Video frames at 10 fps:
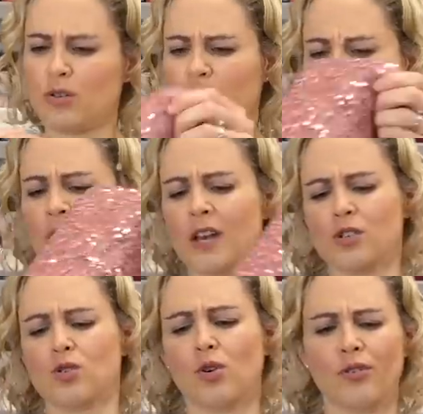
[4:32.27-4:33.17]
of
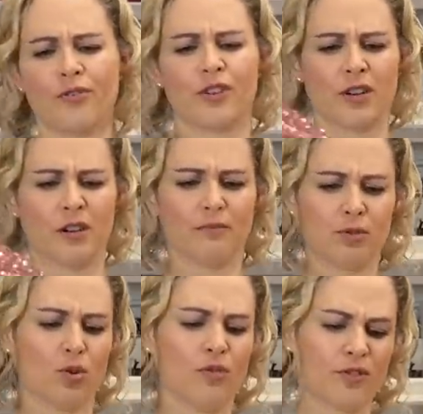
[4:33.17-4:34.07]
softer
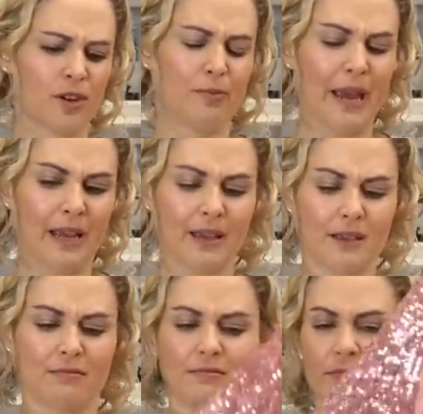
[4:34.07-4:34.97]

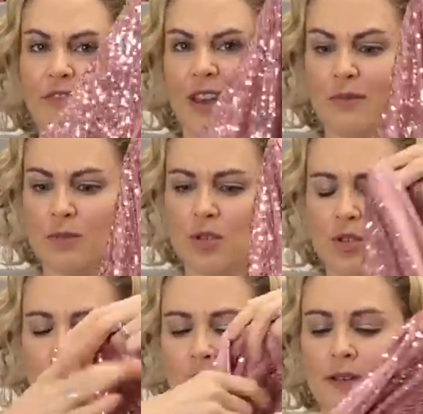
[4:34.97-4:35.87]
pink vibes
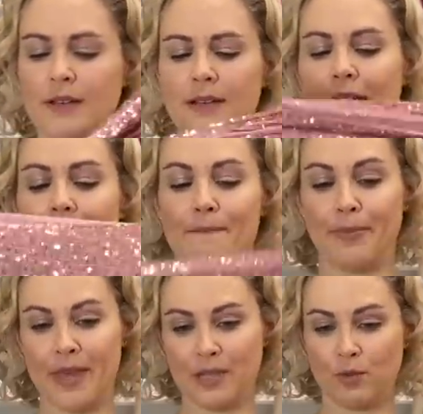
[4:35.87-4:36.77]
to it.
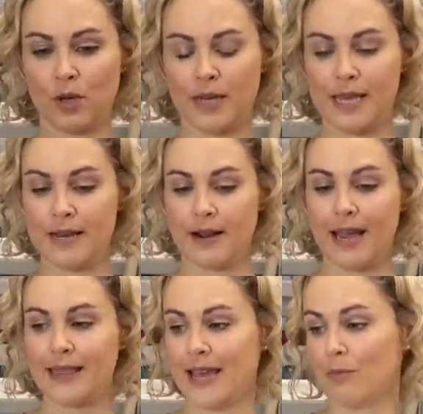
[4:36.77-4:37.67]
This one here,
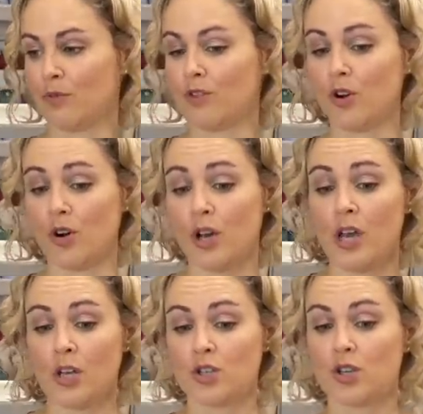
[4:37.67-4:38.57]
and then we've got
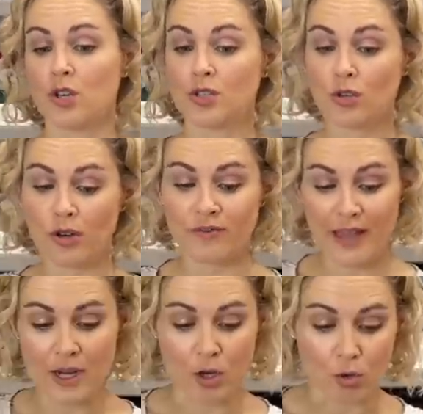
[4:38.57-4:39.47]
two sort of
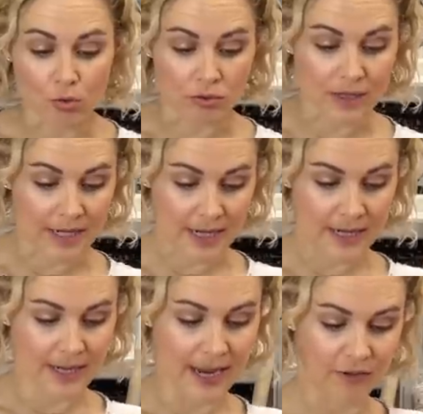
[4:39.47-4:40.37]
like
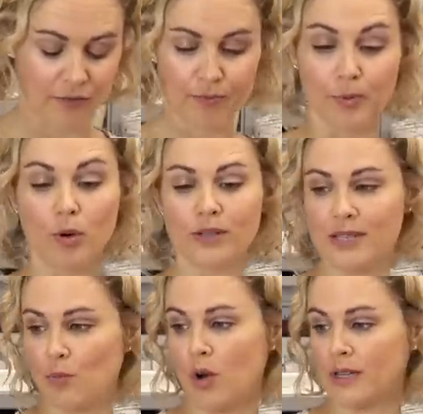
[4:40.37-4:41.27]
goldy kind of
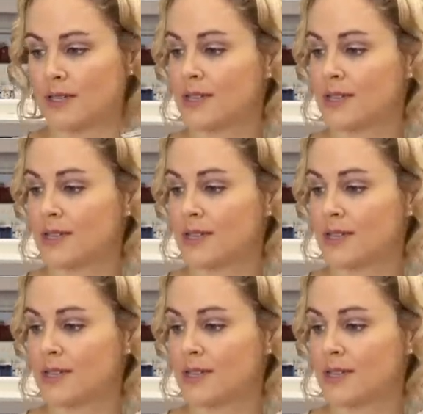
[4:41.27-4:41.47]
bronzy ones.